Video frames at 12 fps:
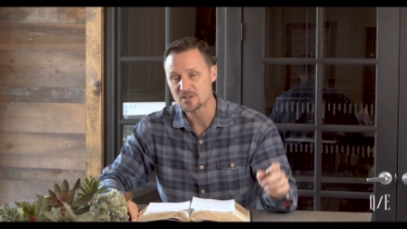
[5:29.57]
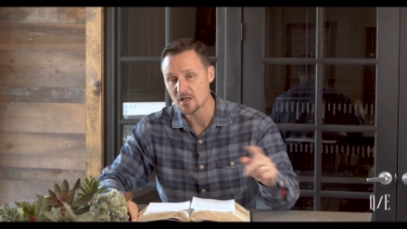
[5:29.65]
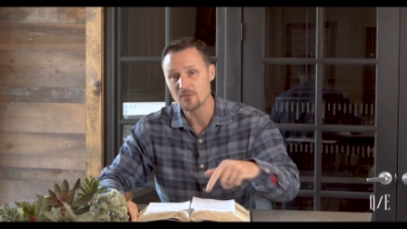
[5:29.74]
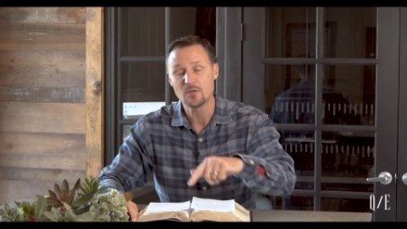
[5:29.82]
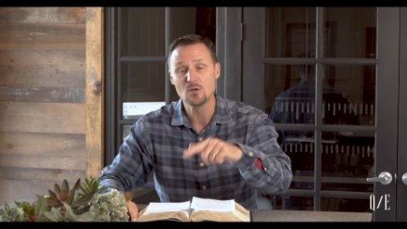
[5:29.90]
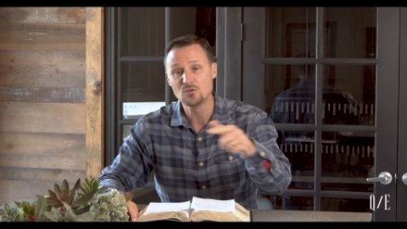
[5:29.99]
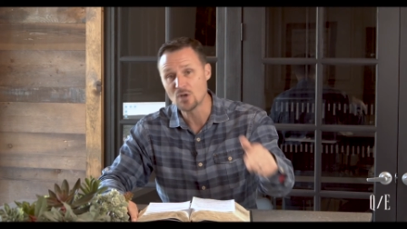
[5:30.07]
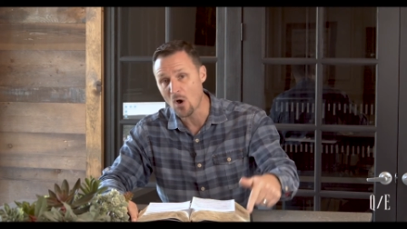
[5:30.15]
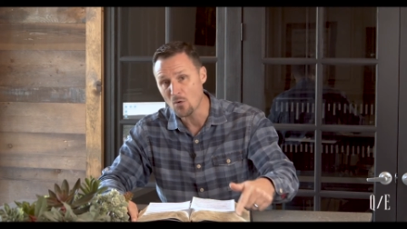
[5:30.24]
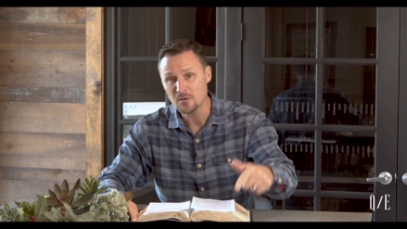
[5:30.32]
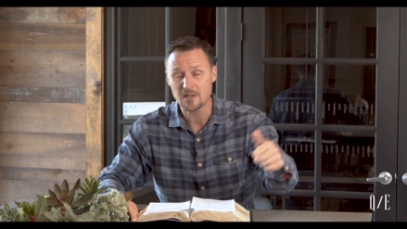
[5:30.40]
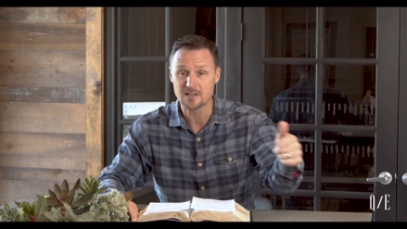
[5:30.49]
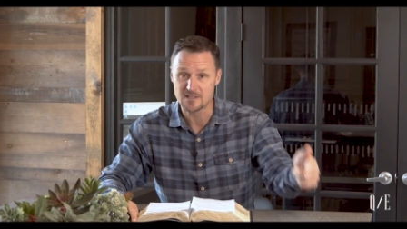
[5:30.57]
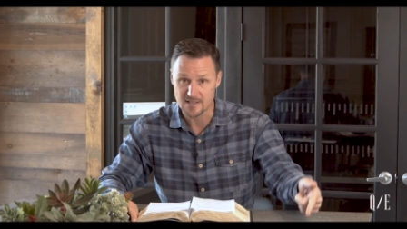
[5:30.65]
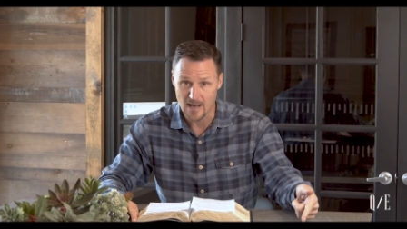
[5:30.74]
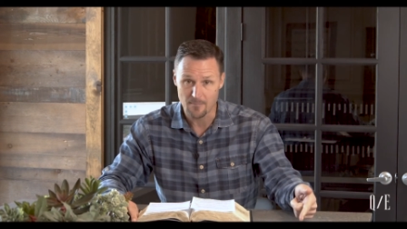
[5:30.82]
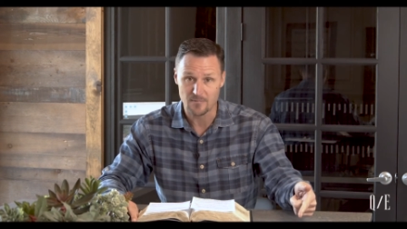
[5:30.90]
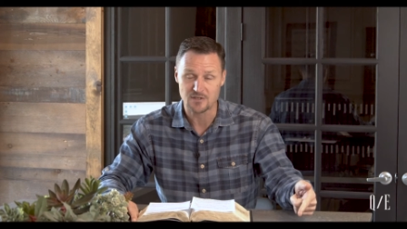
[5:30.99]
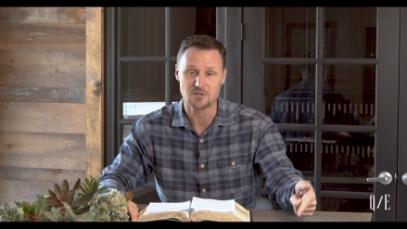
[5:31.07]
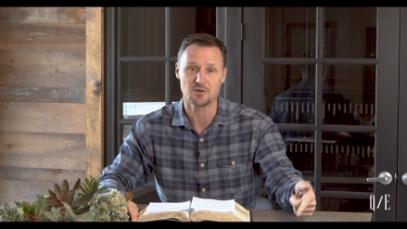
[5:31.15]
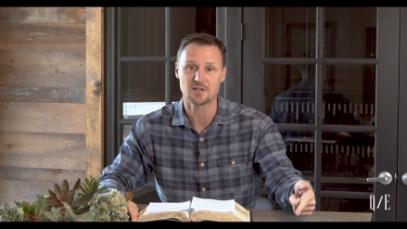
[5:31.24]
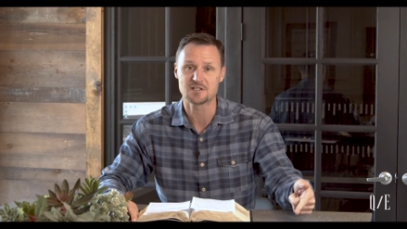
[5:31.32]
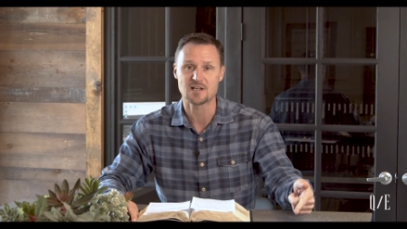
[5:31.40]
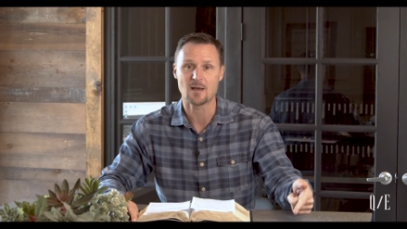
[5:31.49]
And if you don't accept that you're
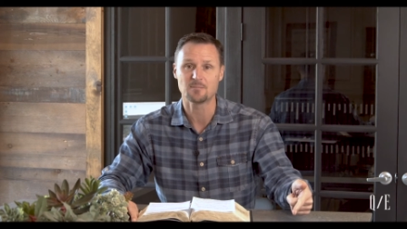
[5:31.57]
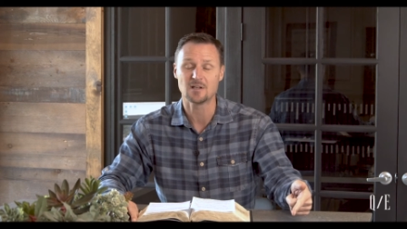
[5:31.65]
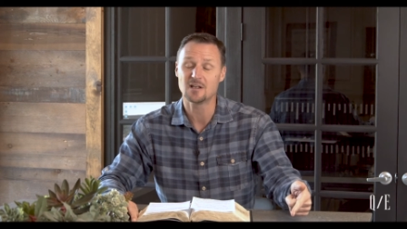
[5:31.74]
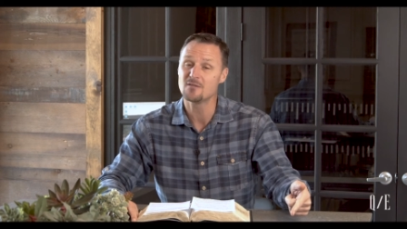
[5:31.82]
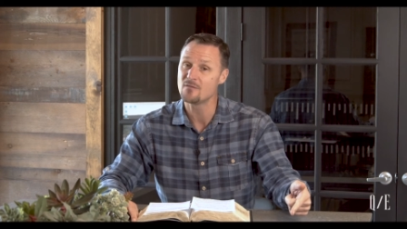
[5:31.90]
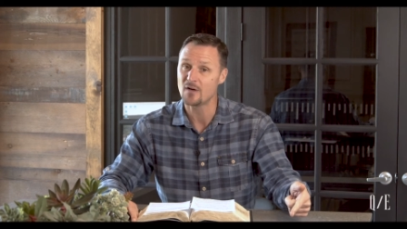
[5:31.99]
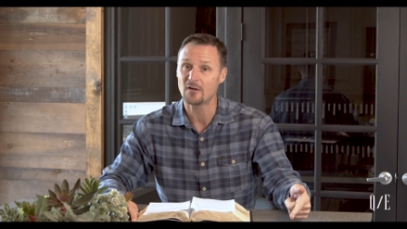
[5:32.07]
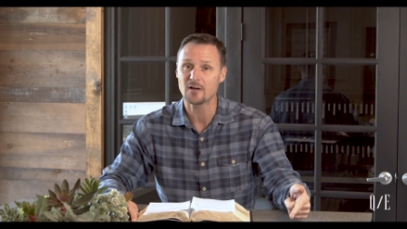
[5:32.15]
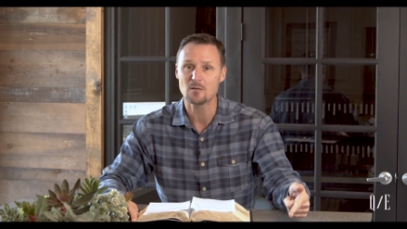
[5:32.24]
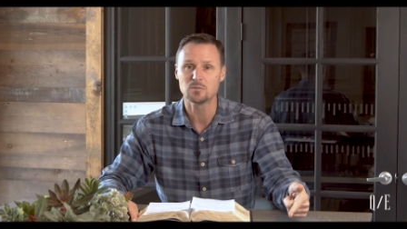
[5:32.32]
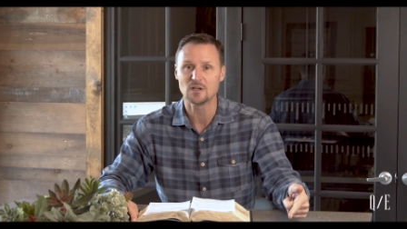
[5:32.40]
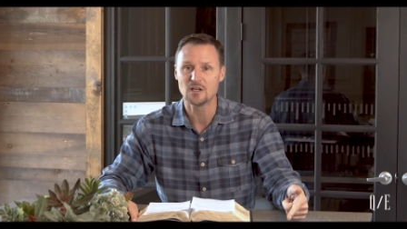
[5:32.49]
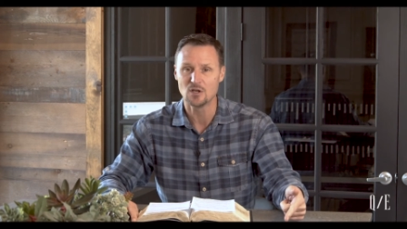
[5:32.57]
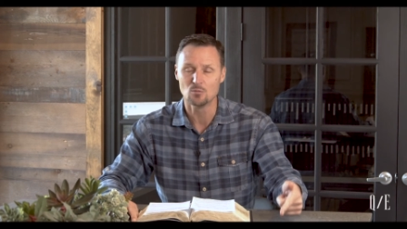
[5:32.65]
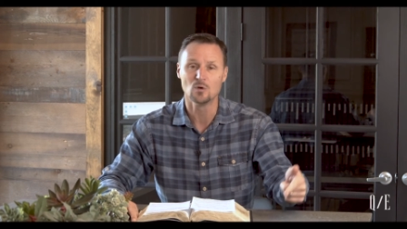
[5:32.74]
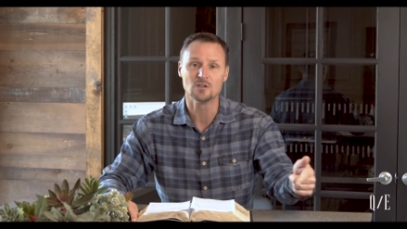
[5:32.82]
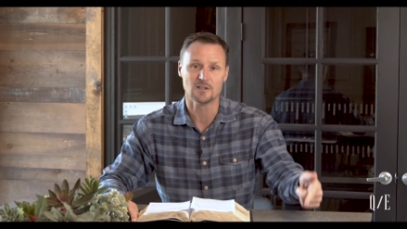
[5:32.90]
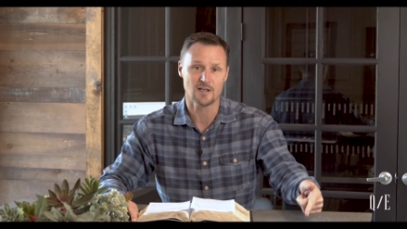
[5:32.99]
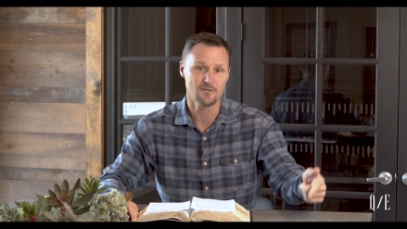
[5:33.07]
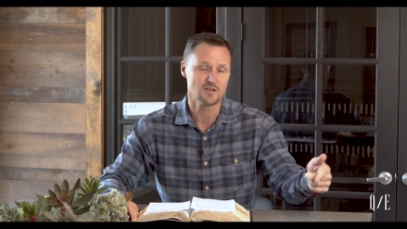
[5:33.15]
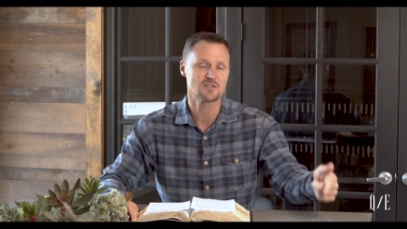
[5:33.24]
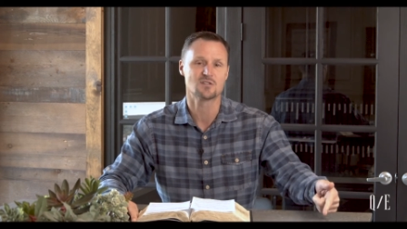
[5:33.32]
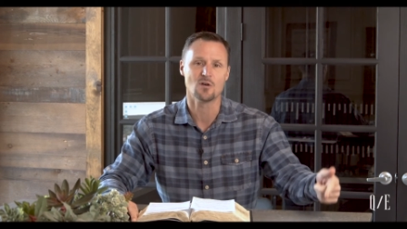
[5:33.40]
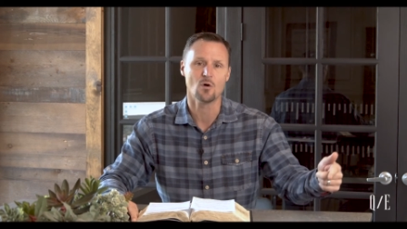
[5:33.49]
accepted, invariably you will live
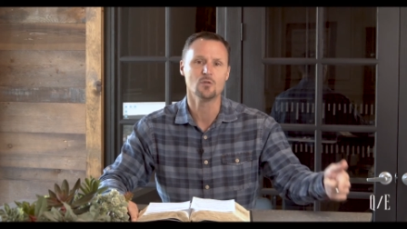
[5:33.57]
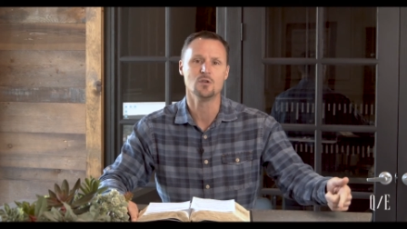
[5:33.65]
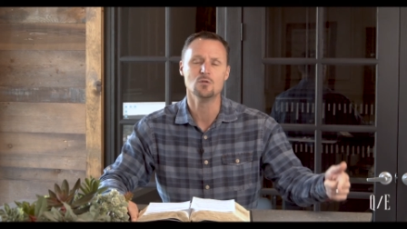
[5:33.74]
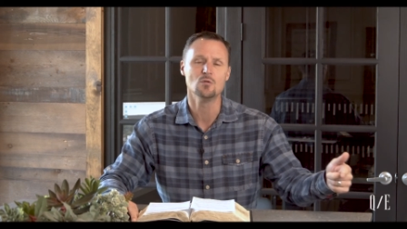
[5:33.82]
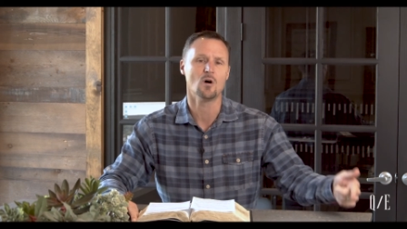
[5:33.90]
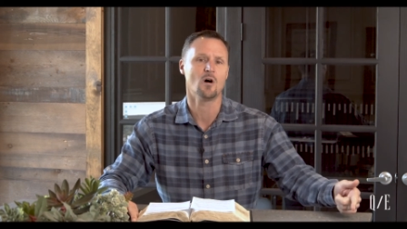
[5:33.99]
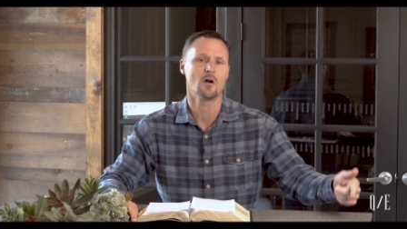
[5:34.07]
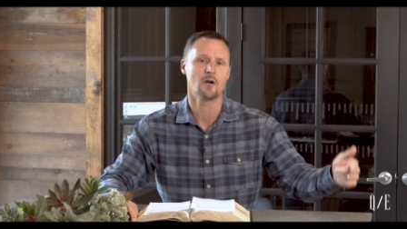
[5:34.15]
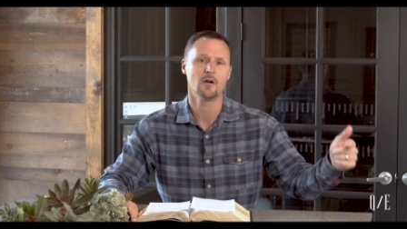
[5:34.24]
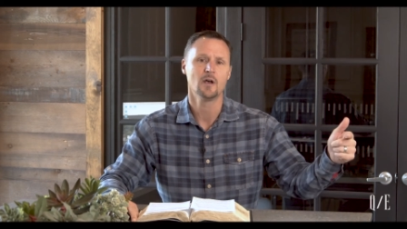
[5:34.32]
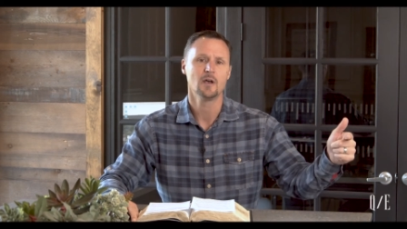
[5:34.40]
as though you are